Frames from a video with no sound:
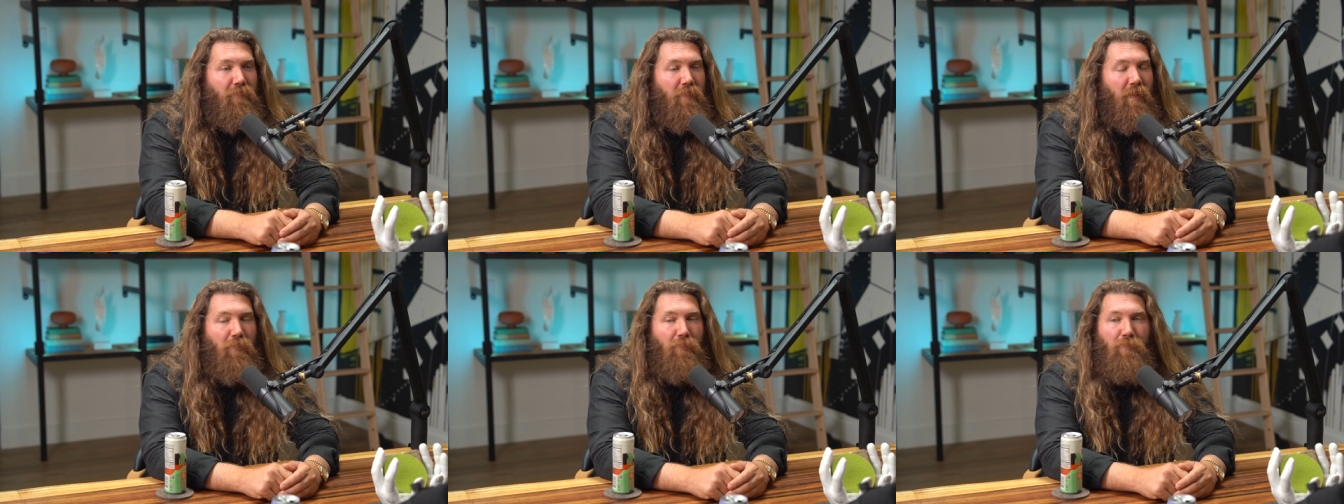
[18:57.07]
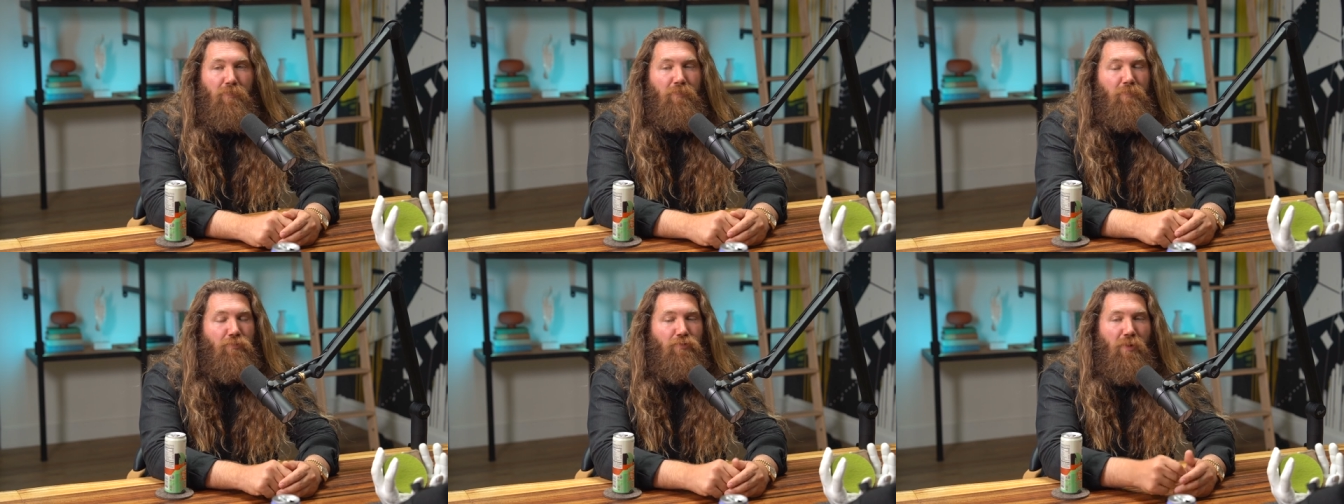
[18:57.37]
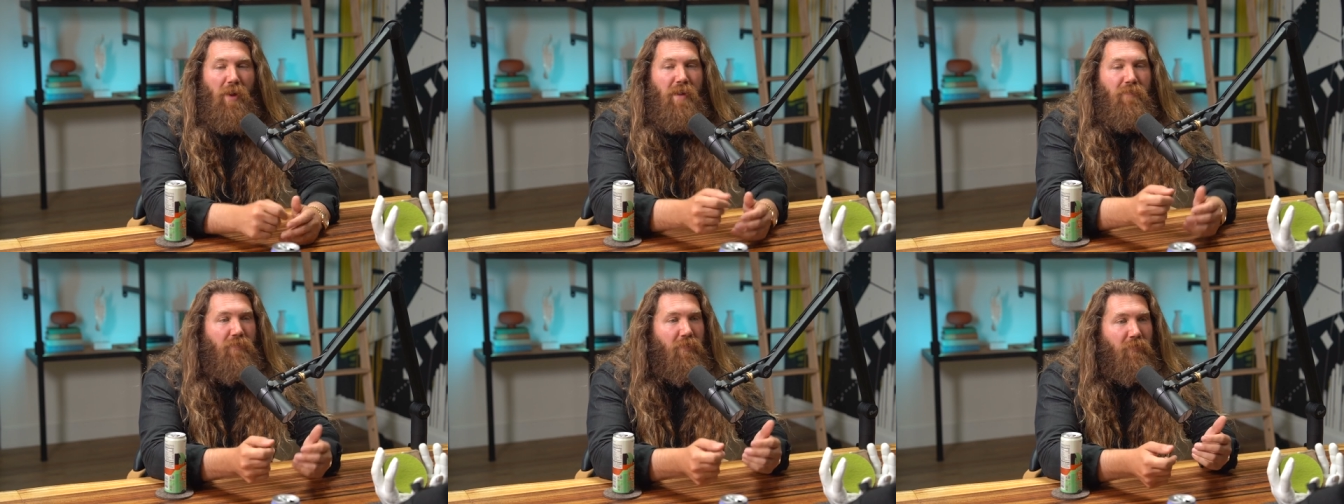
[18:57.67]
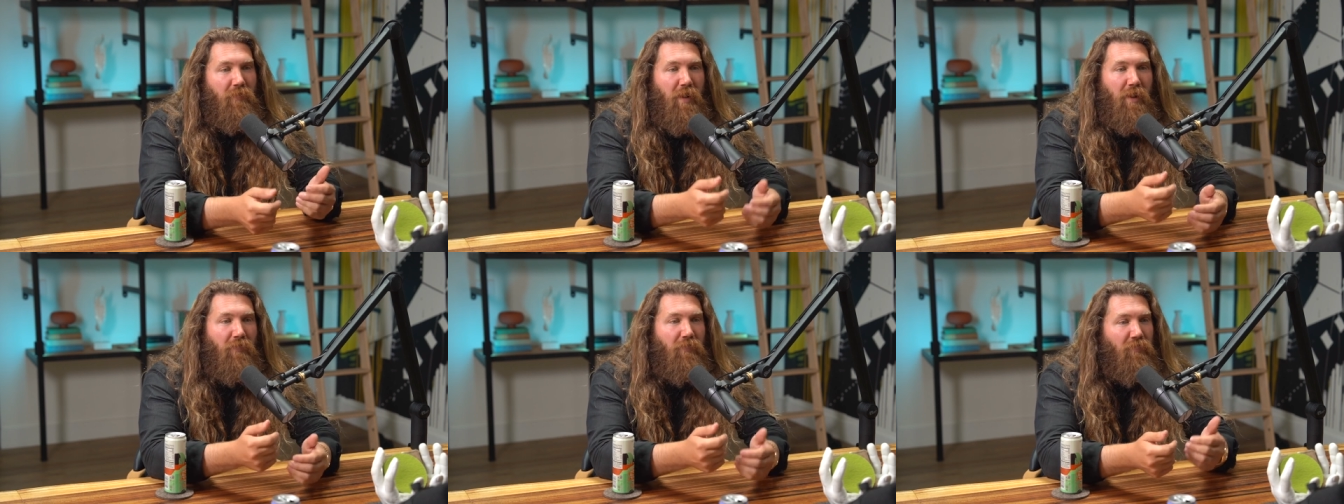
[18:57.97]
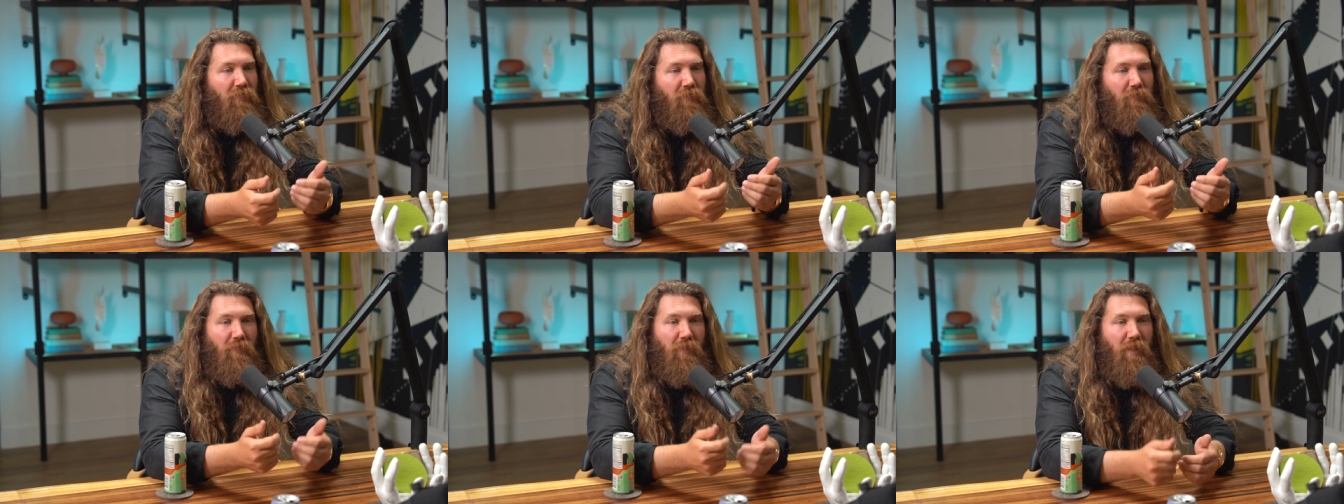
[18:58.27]
I was driving around
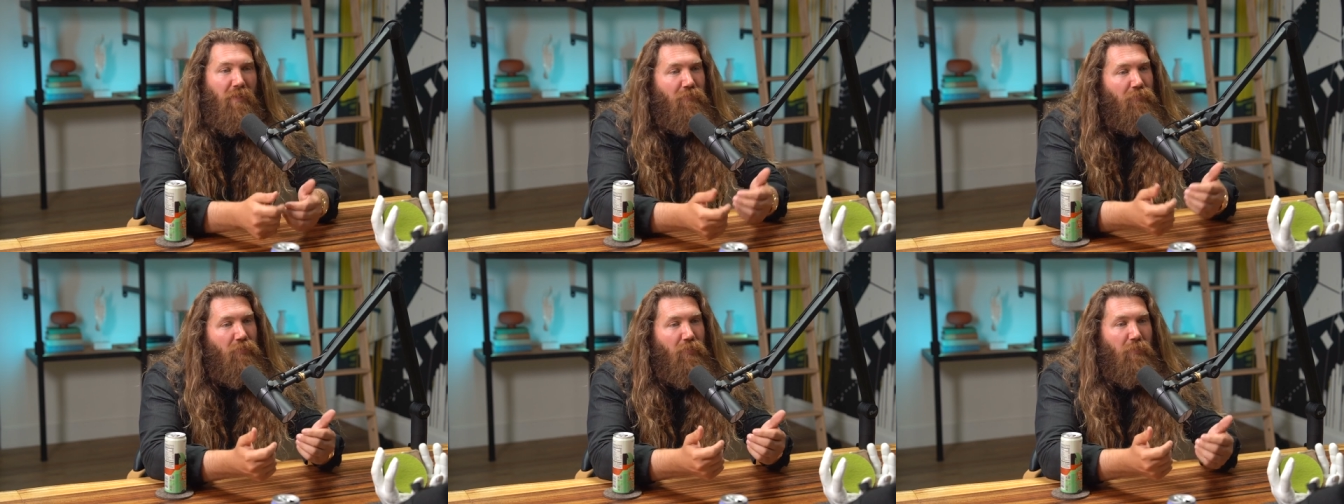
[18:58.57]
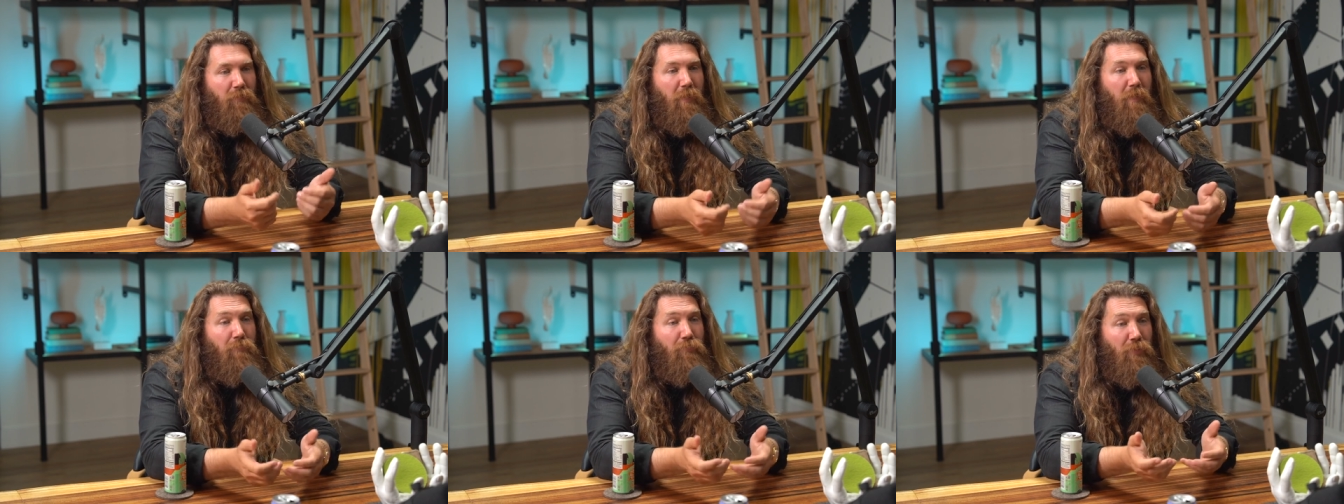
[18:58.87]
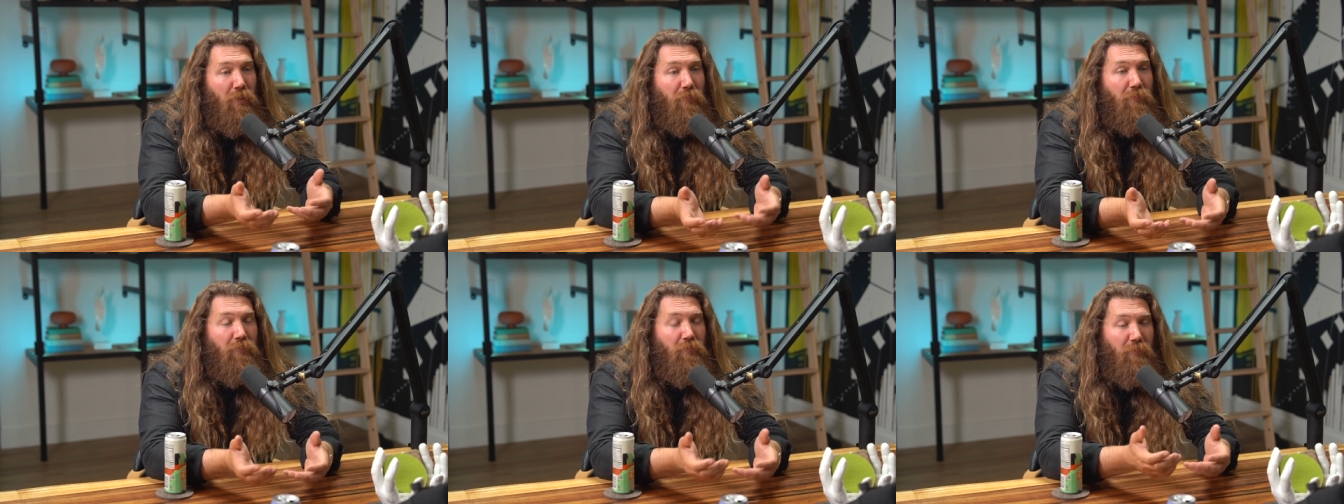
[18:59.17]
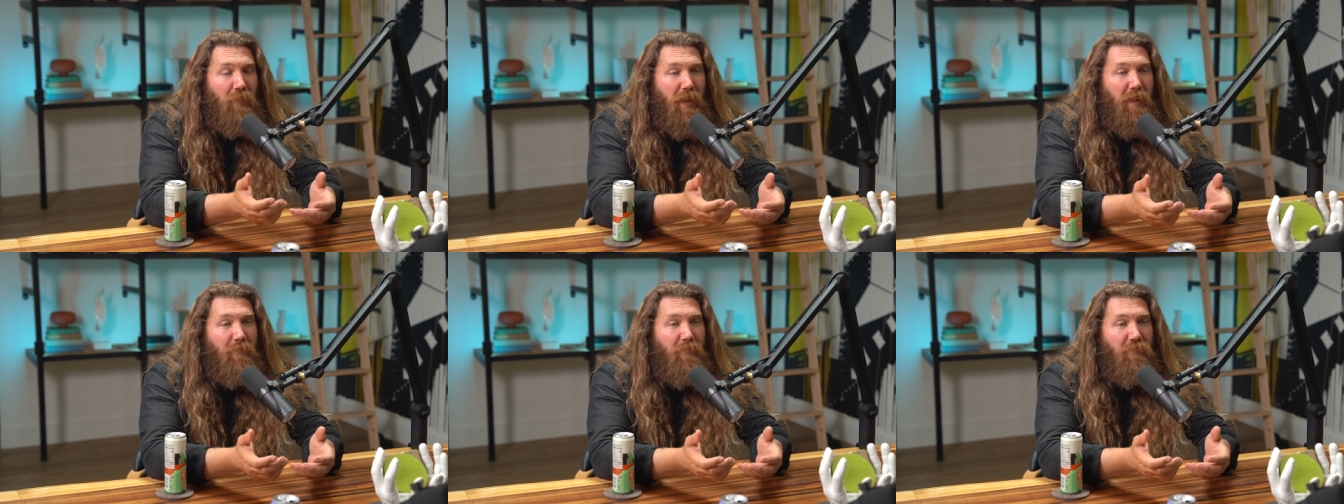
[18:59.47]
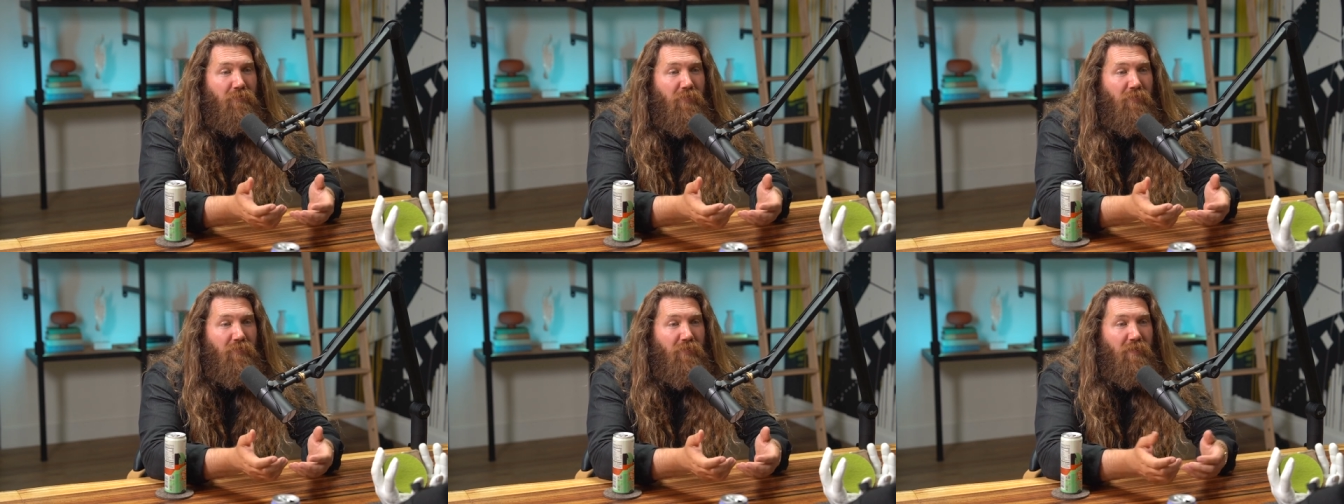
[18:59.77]
Southern California, my brother who came to
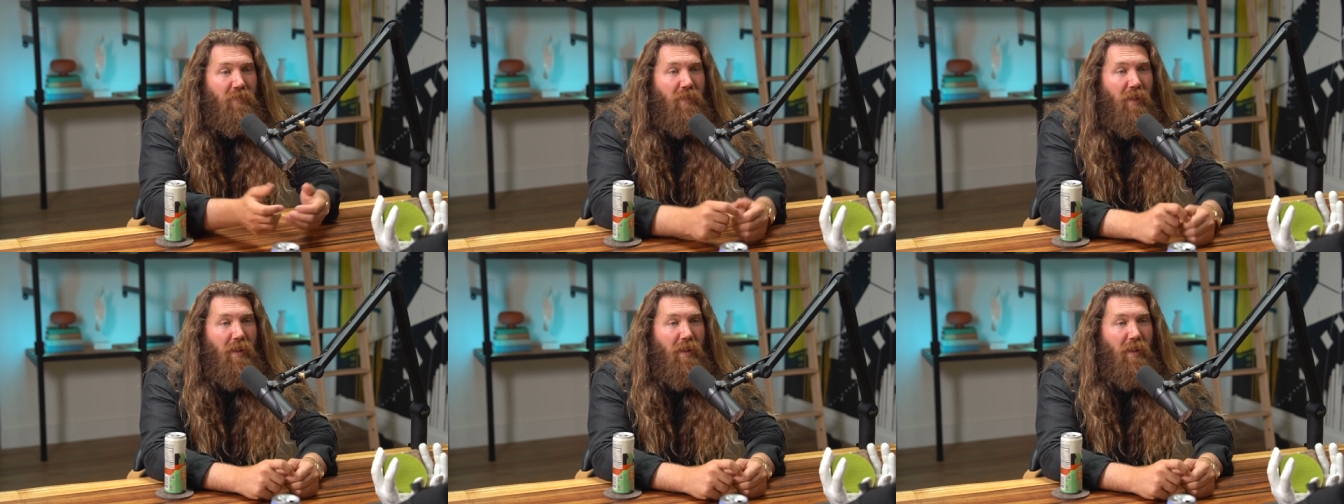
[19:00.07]
visit,